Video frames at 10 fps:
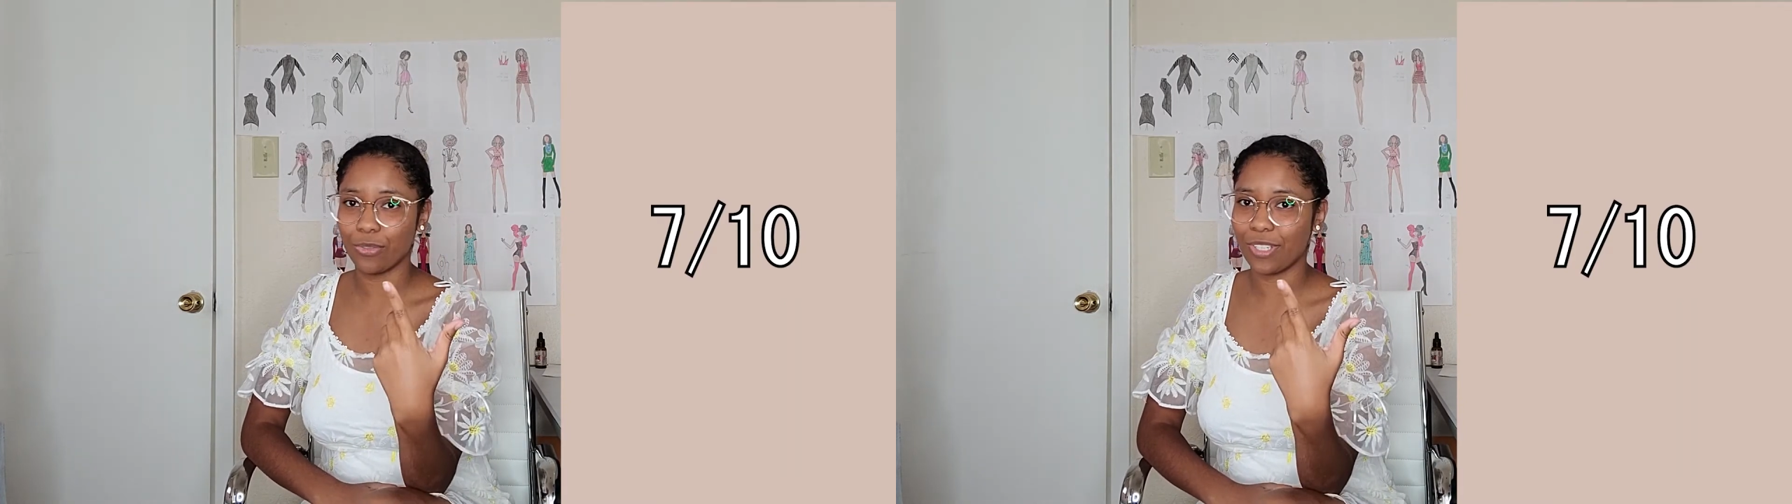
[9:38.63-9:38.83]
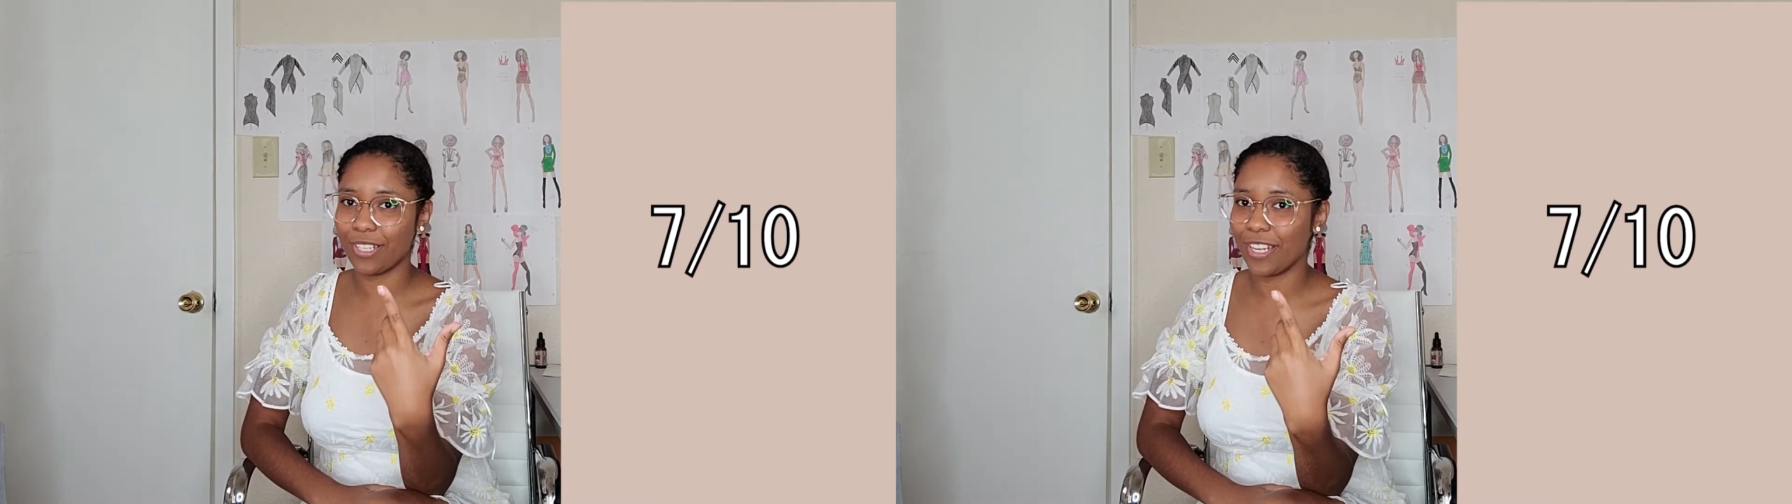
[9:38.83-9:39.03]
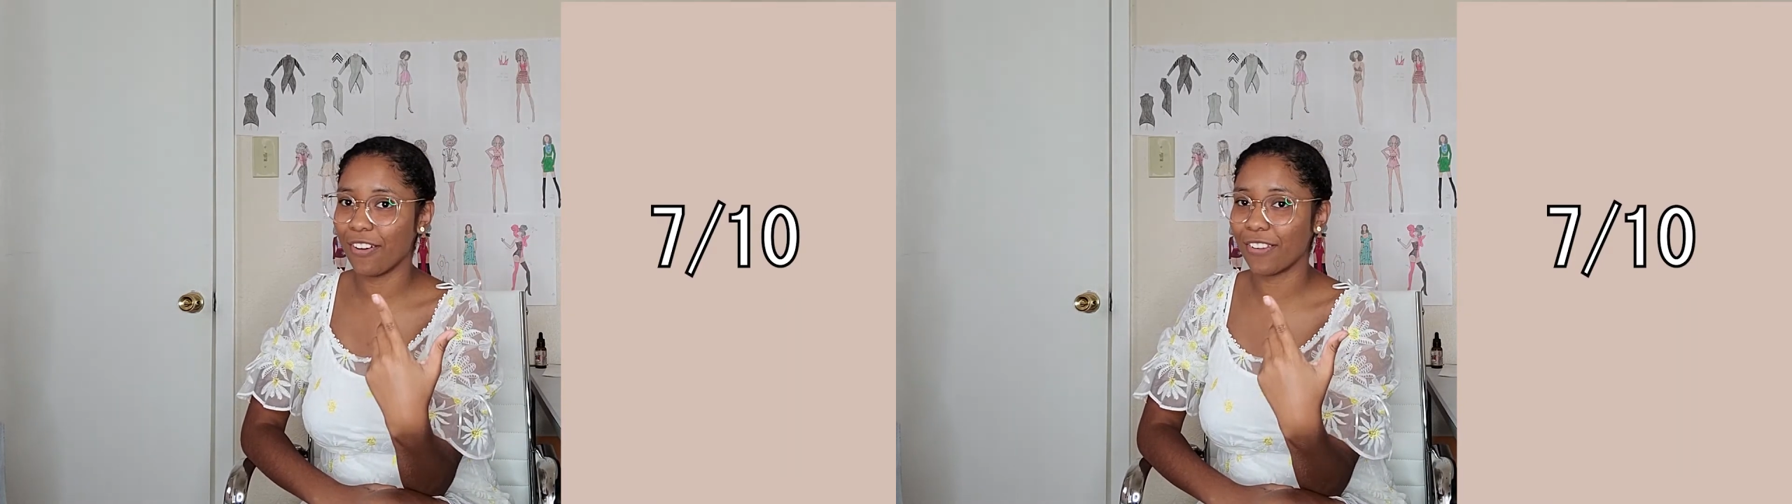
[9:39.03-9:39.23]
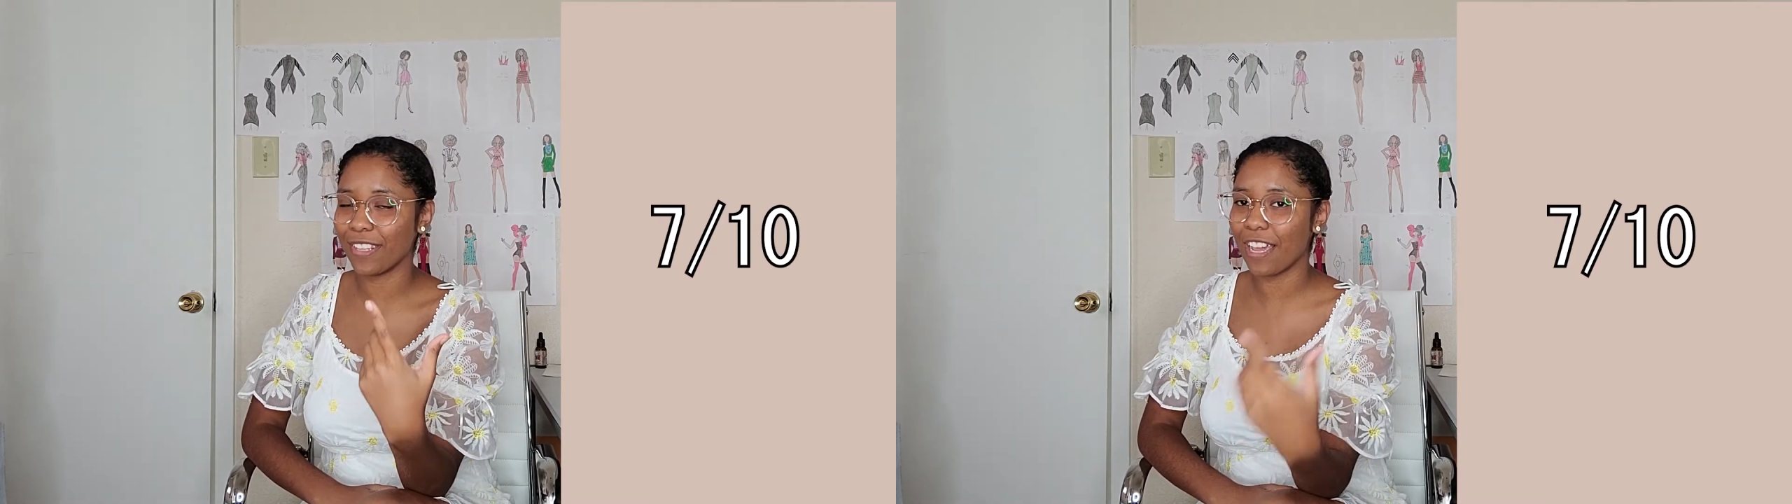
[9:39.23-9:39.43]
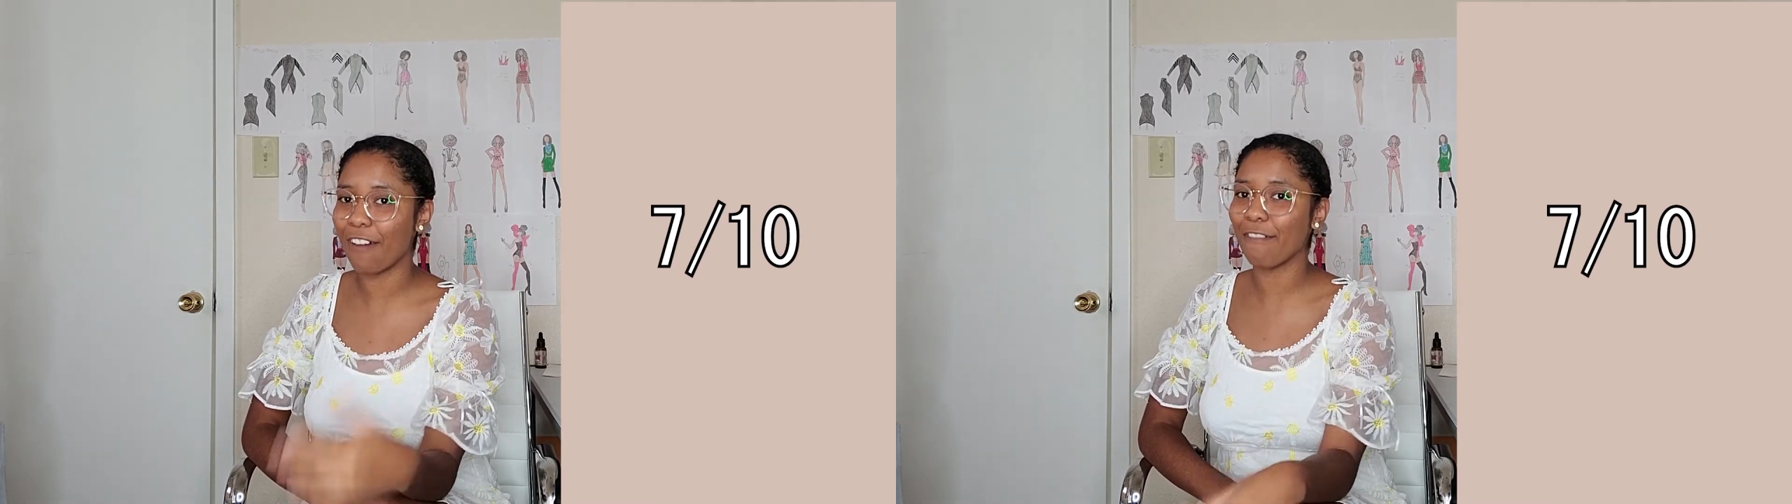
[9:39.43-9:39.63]
did carry
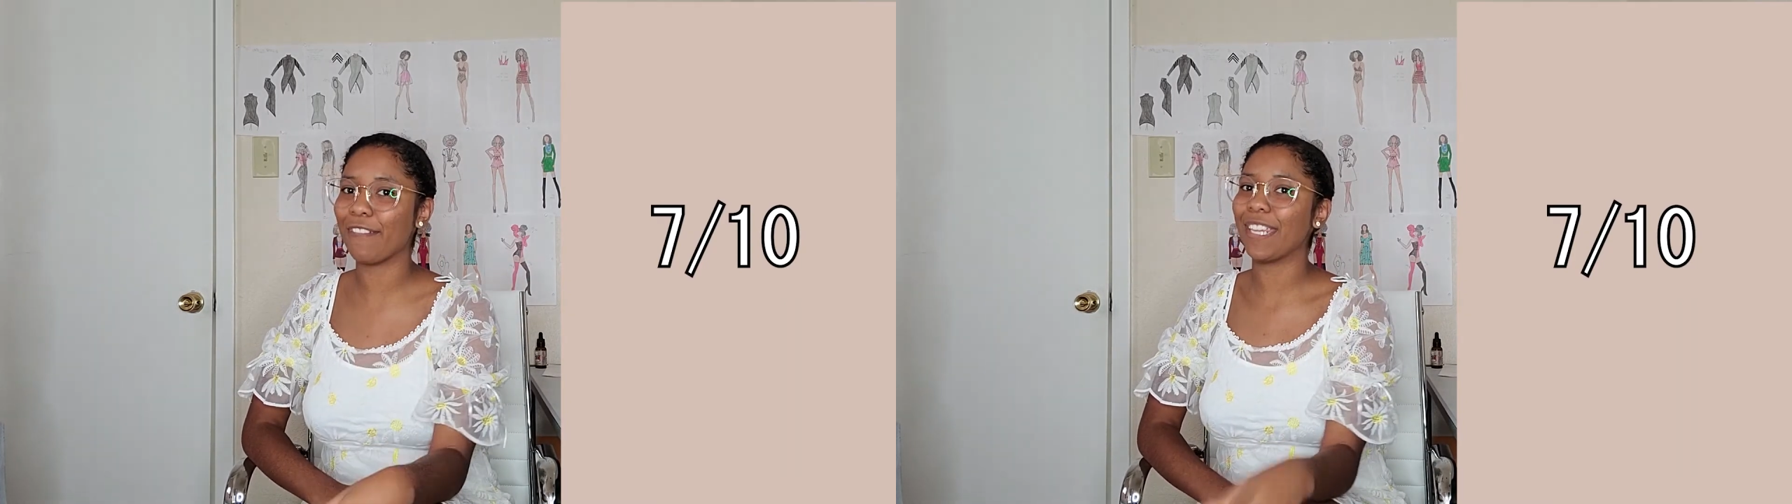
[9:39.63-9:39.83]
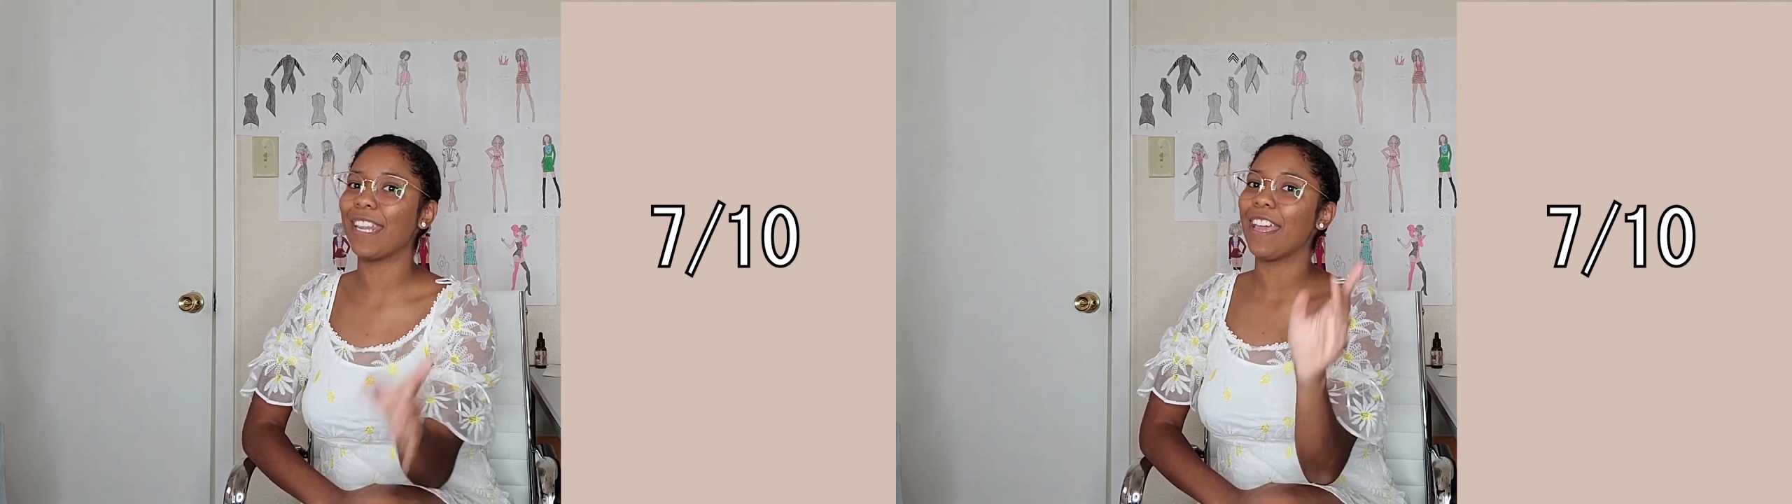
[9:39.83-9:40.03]
the outfit.